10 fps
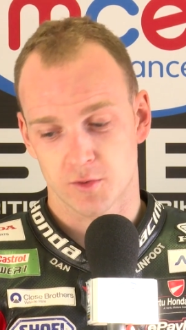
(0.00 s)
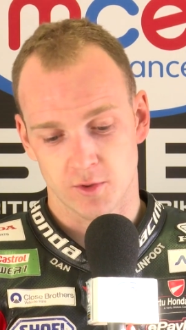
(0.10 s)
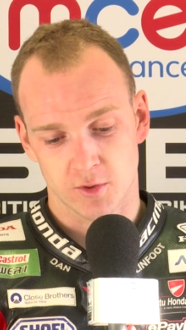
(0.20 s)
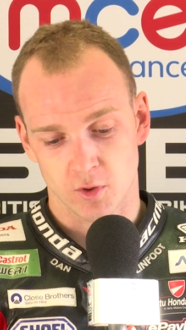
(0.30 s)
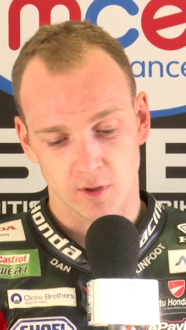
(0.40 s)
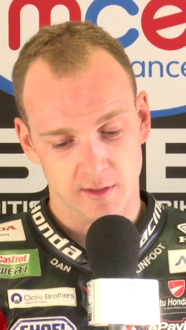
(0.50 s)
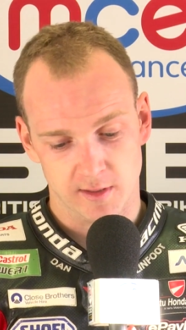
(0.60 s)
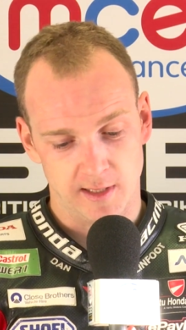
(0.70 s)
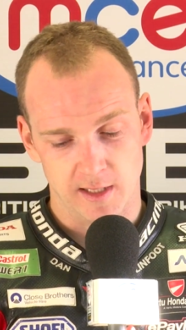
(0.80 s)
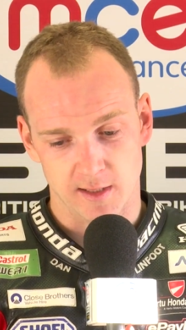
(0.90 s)
the
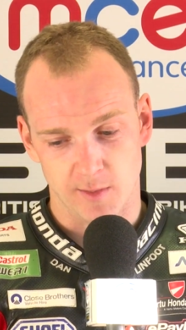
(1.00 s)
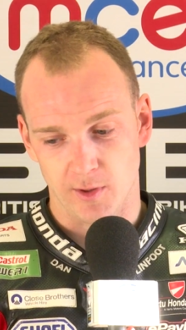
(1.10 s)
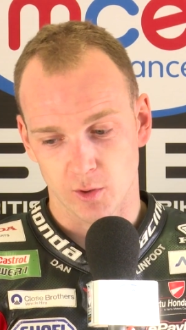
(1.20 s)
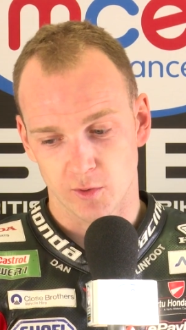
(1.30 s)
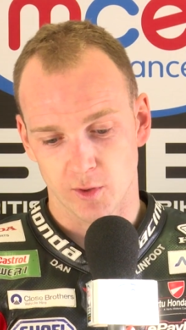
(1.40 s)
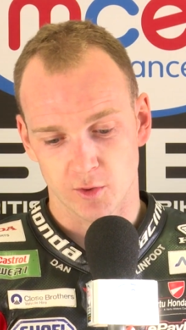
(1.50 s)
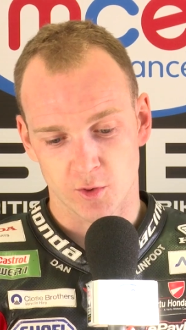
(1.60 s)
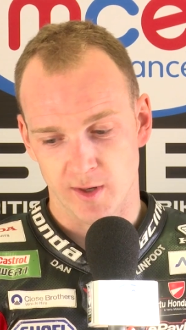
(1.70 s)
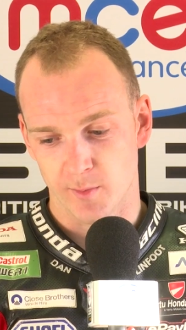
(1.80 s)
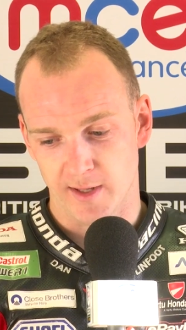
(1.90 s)
strongest last lap I could do to
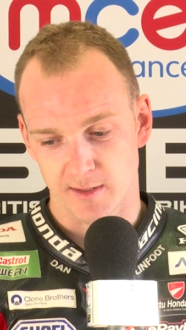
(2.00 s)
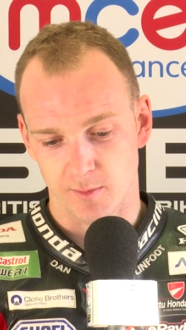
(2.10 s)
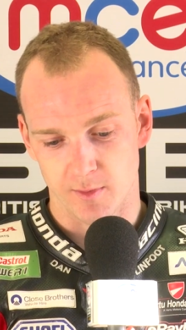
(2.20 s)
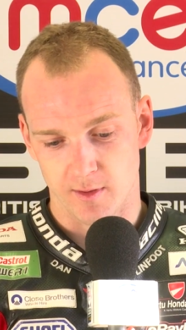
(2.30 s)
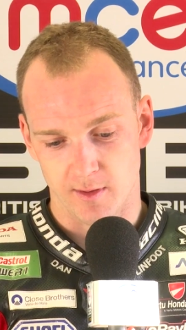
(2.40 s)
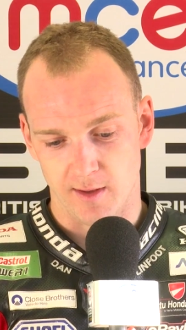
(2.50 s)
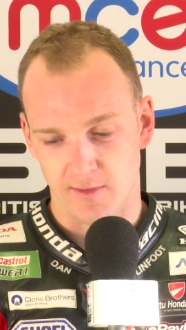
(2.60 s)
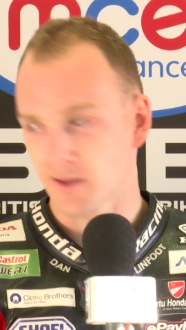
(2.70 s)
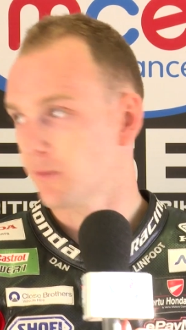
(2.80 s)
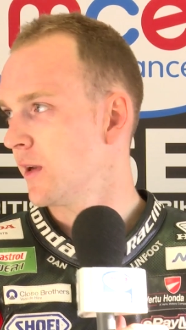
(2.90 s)
try and pass him, and I
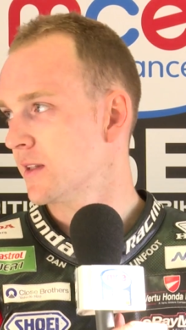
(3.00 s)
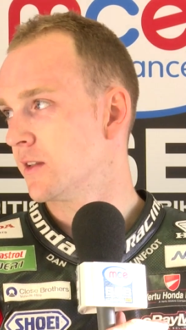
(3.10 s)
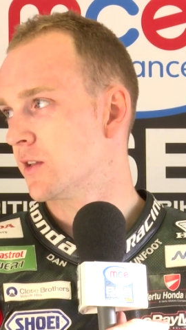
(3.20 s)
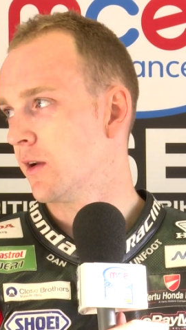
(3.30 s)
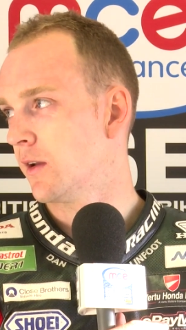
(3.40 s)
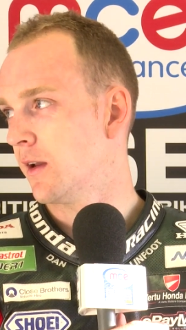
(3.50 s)
think I passed into